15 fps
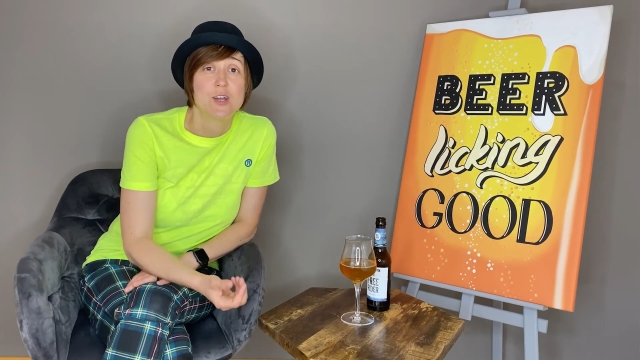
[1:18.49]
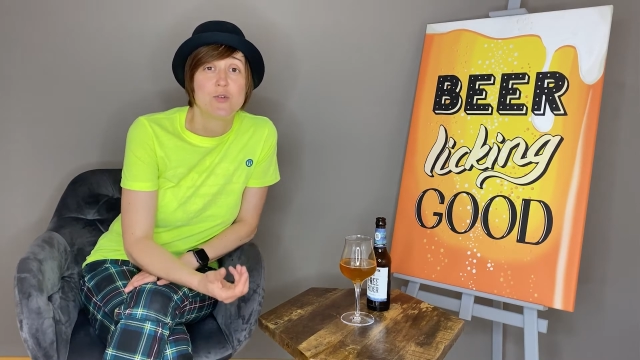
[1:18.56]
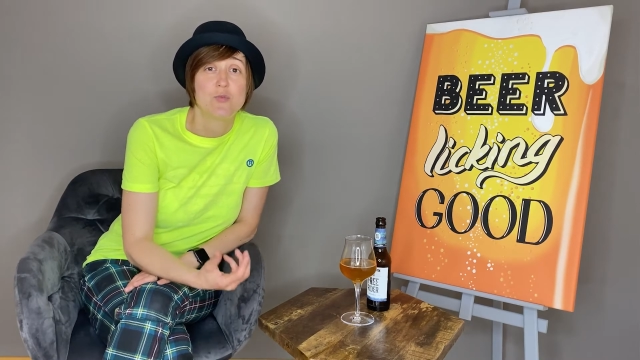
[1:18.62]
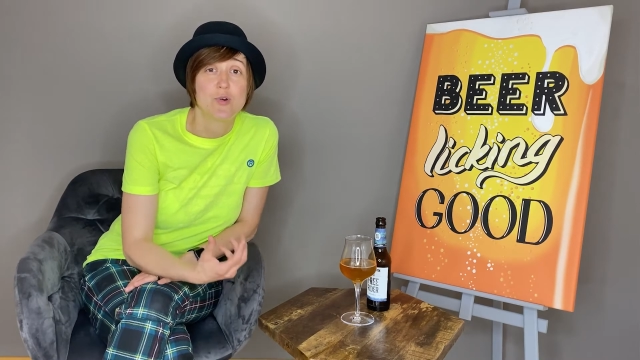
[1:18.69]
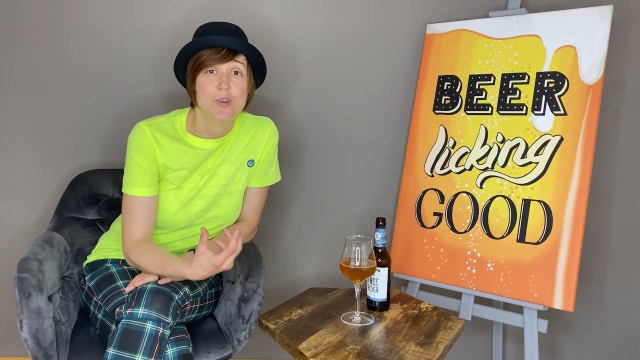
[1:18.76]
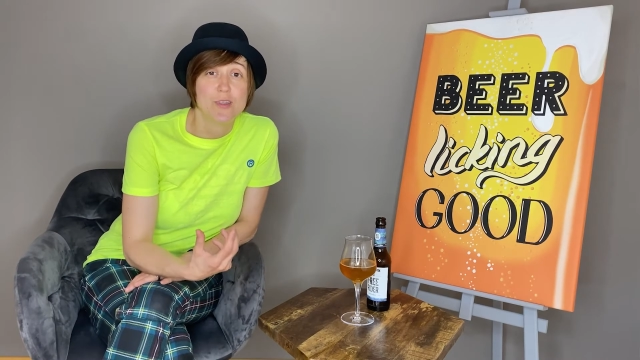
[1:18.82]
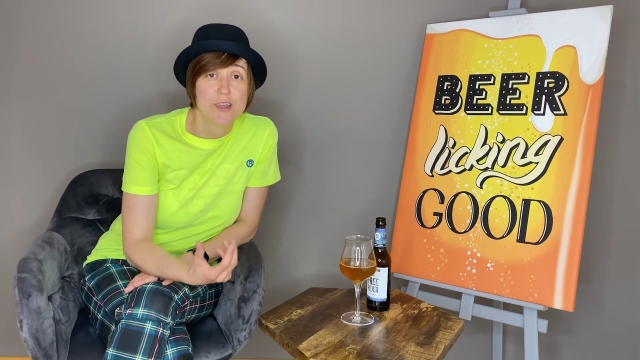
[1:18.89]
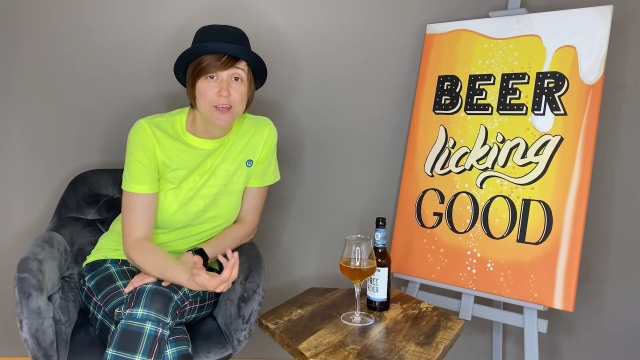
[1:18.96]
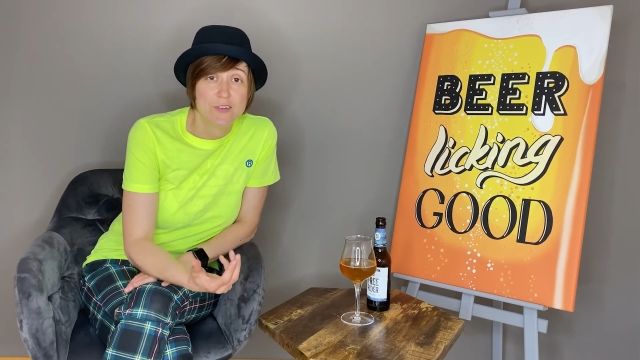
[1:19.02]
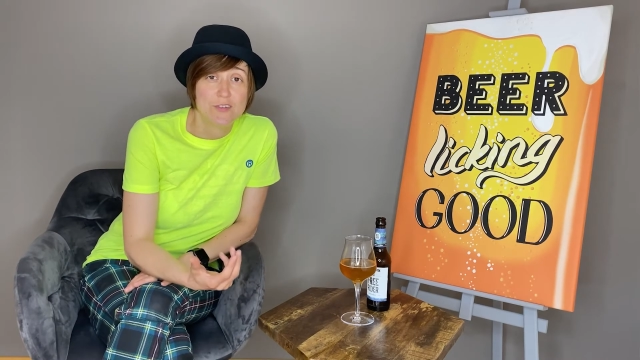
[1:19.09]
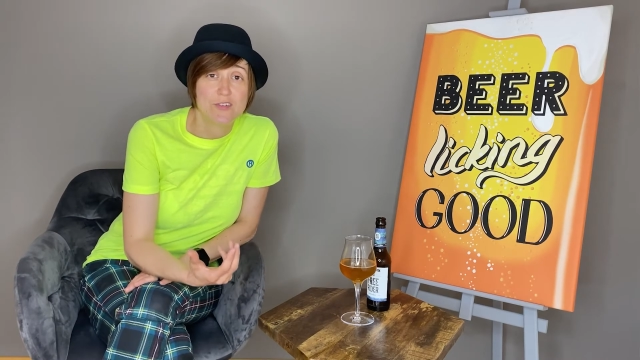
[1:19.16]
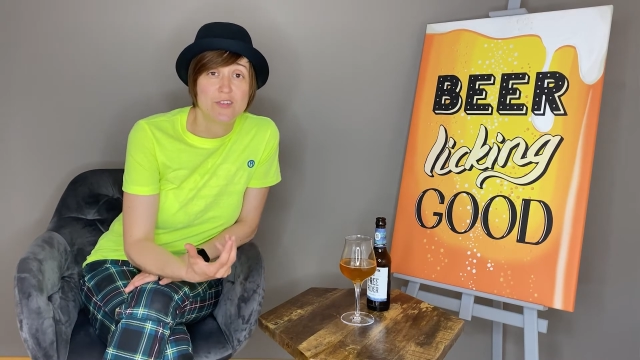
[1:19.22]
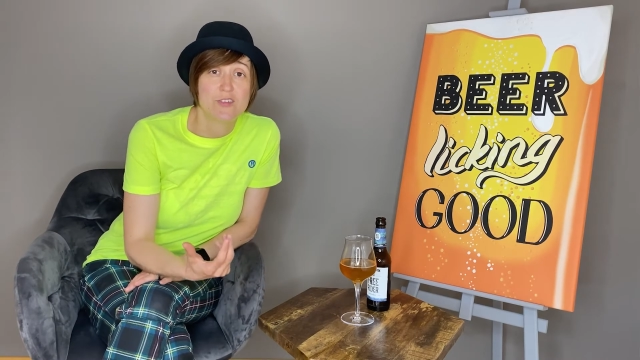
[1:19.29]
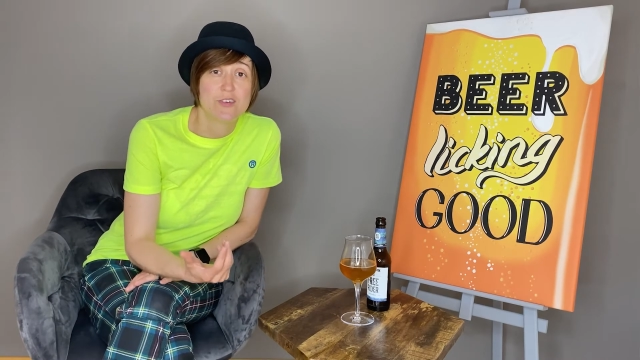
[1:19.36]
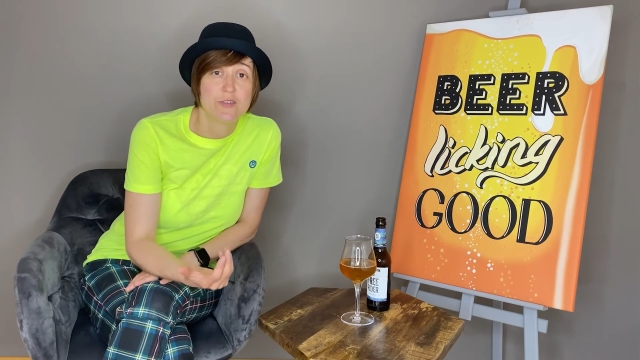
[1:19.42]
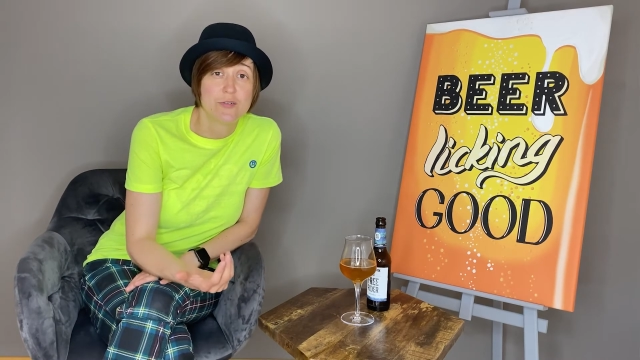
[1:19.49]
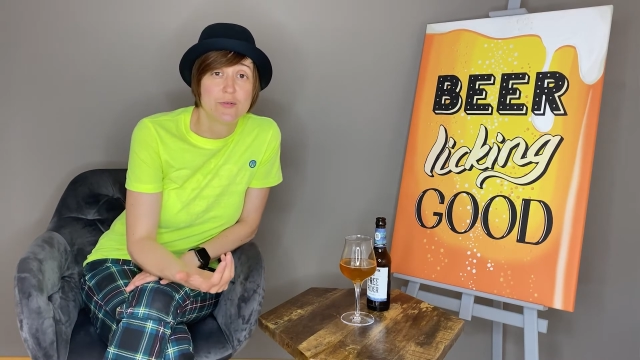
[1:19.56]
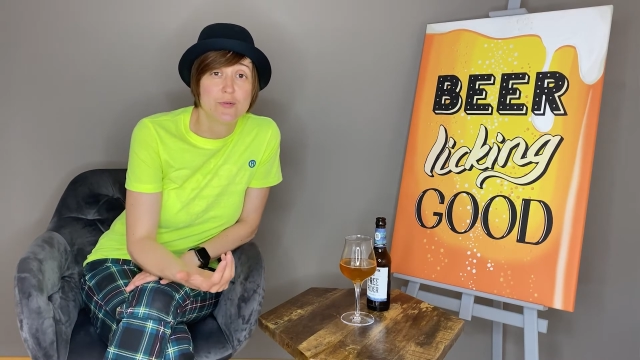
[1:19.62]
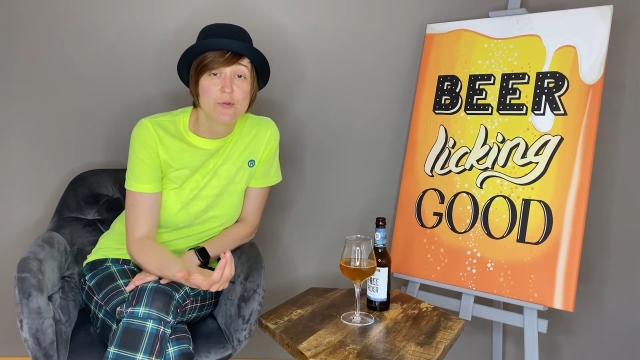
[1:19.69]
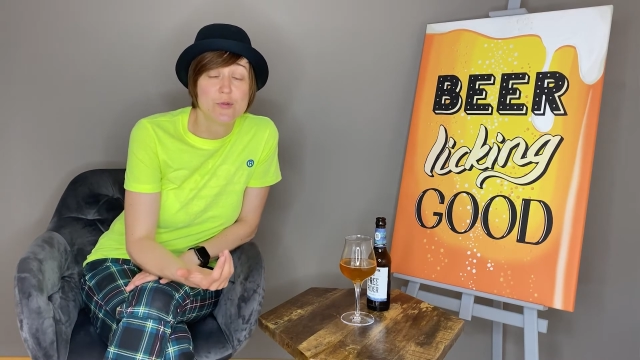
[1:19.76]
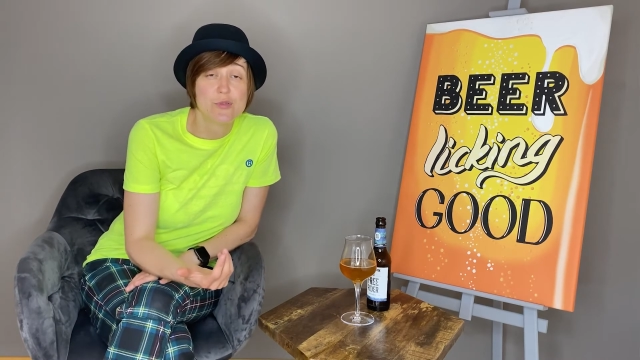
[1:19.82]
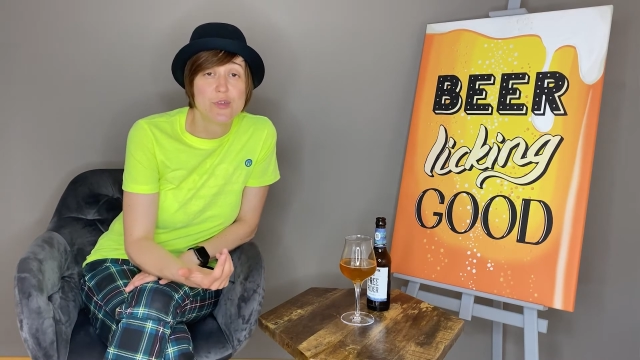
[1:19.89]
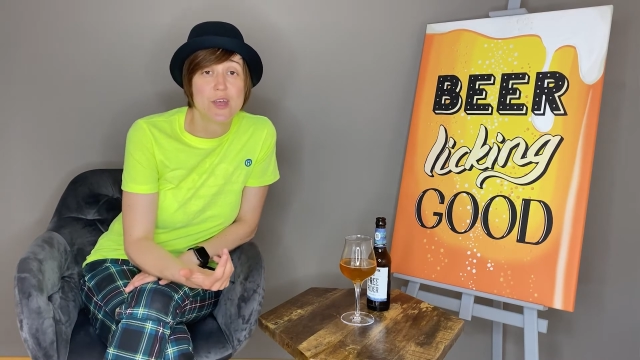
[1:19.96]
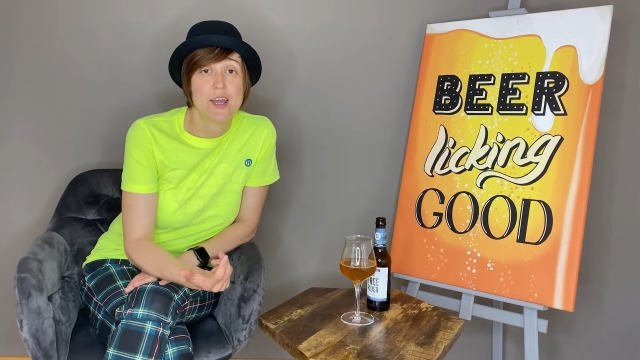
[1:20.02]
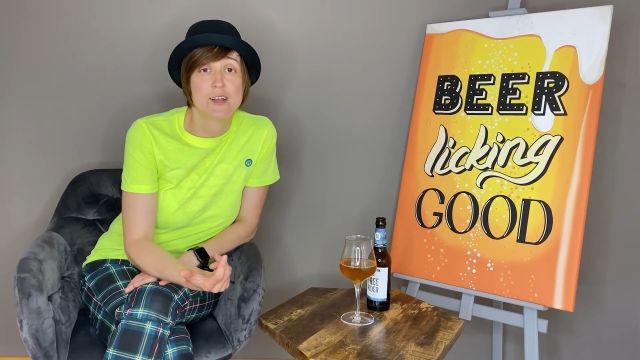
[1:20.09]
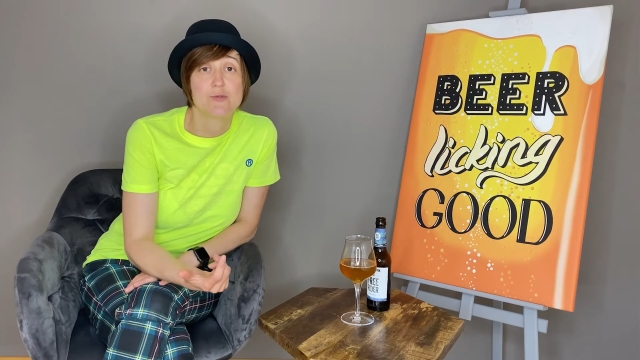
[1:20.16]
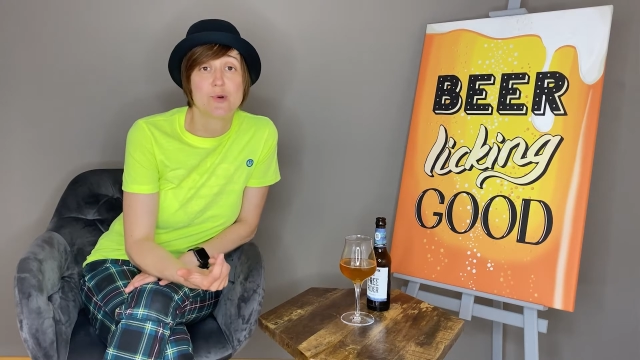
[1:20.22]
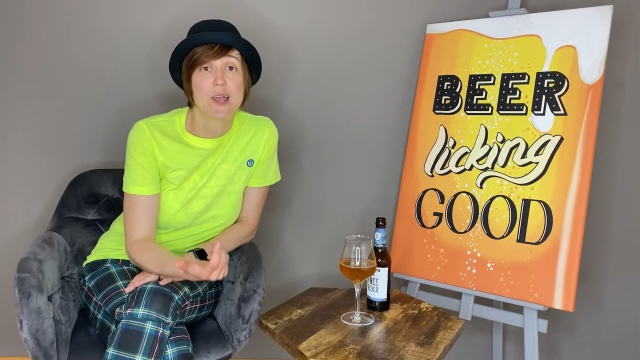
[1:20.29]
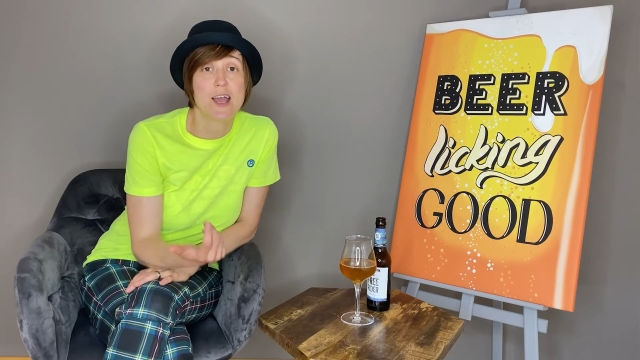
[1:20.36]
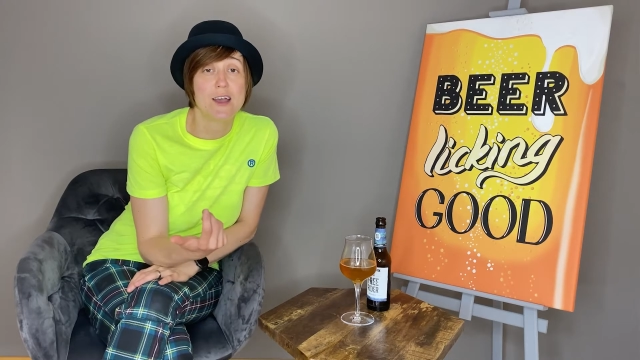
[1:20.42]
with this truth, and
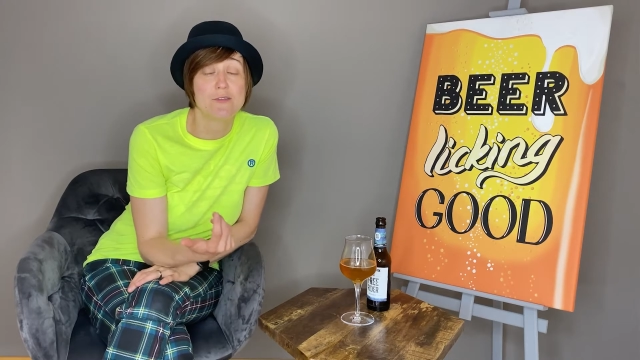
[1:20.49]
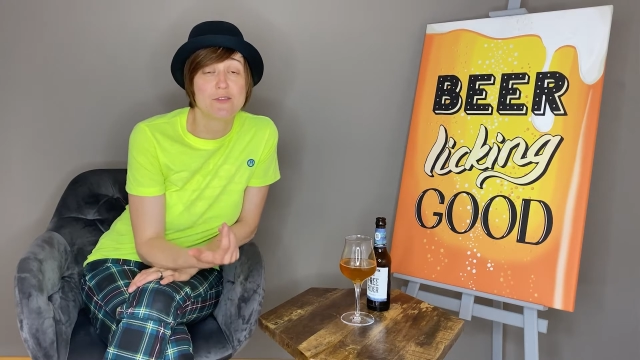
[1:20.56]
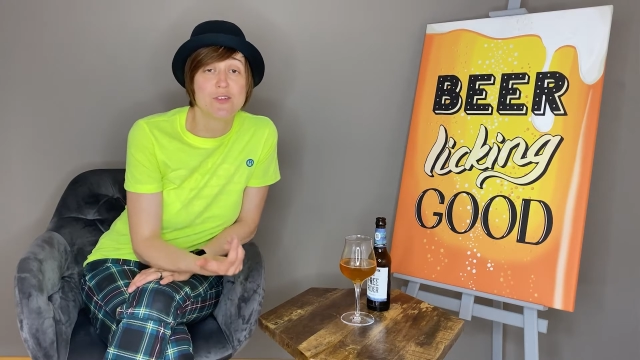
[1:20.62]
we have